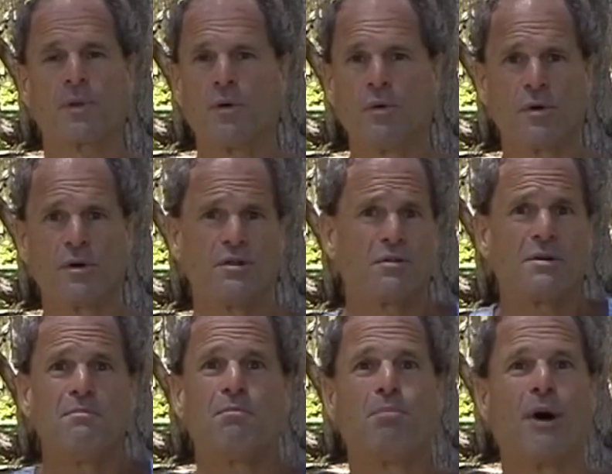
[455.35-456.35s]
or you
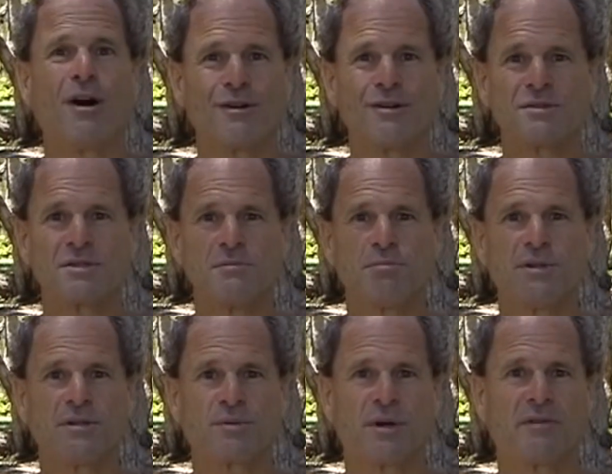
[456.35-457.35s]
can borrow some
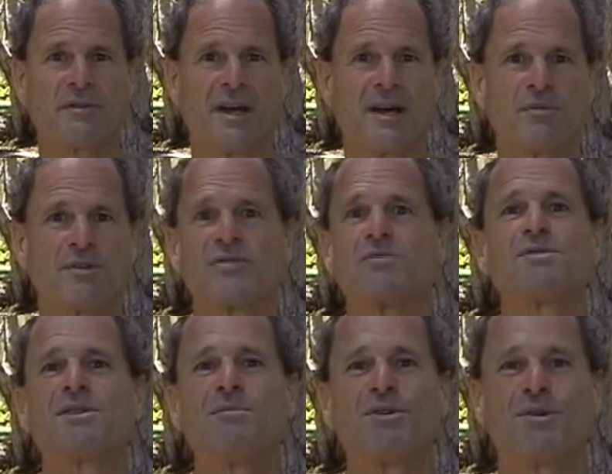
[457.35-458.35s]
B12 tablets from
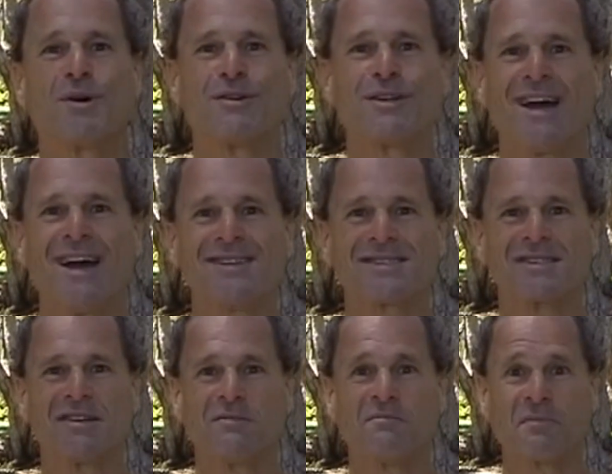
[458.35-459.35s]
somebody who already has
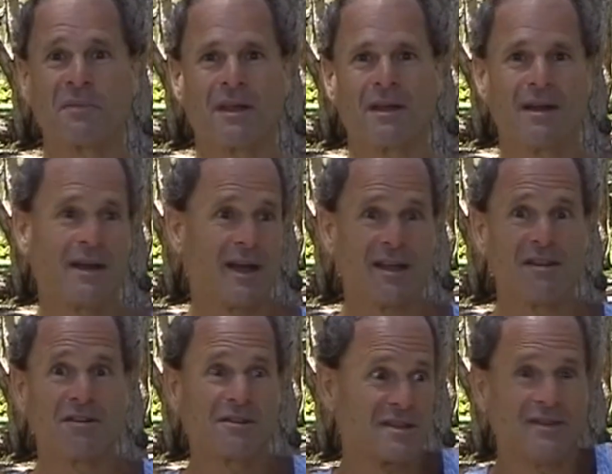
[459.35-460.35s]
some. And
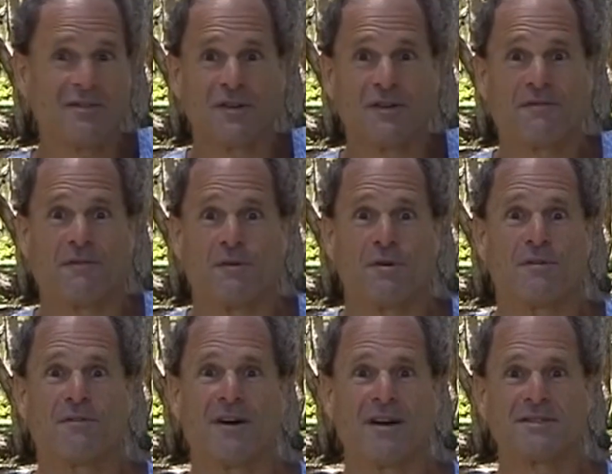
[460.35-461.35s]
they'll give you four or
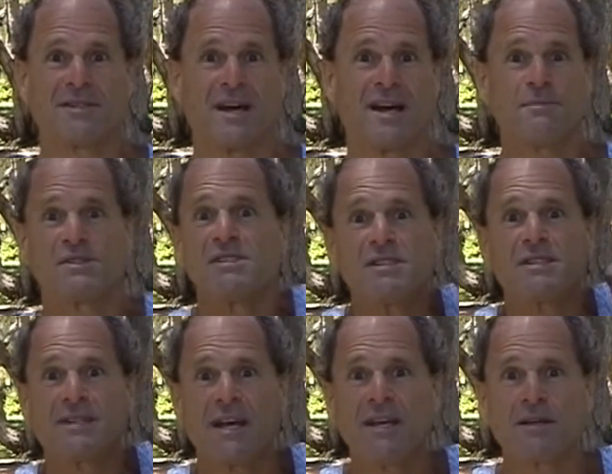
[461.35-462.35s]
five tabs, and you
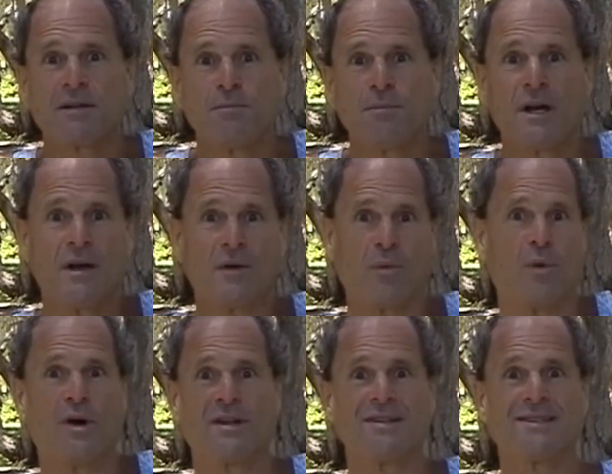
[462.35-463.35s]
take them
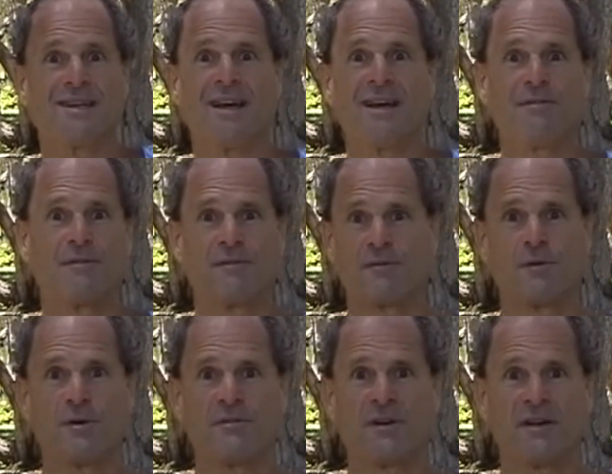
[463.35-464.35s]
one a day for four
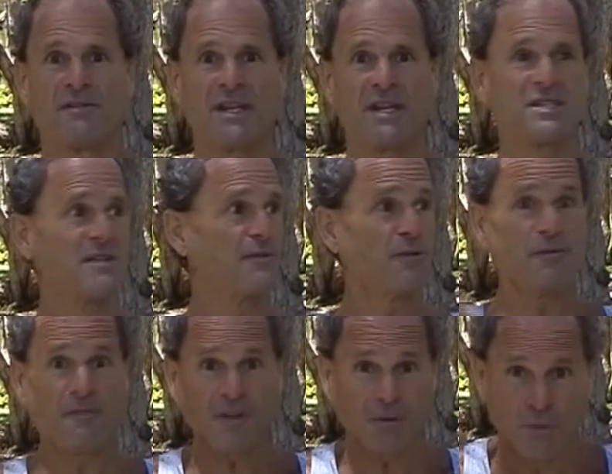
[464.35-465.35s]
or five days. And if you
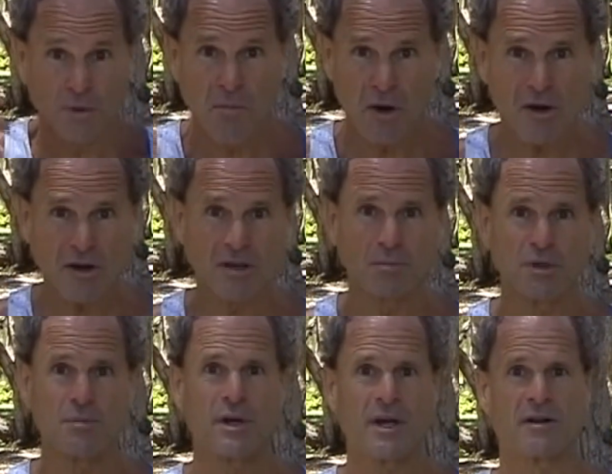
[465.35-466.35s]
feel remarkably
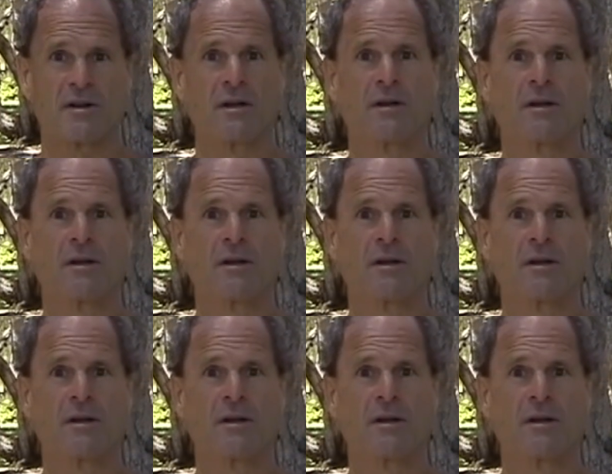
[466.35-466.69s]
better,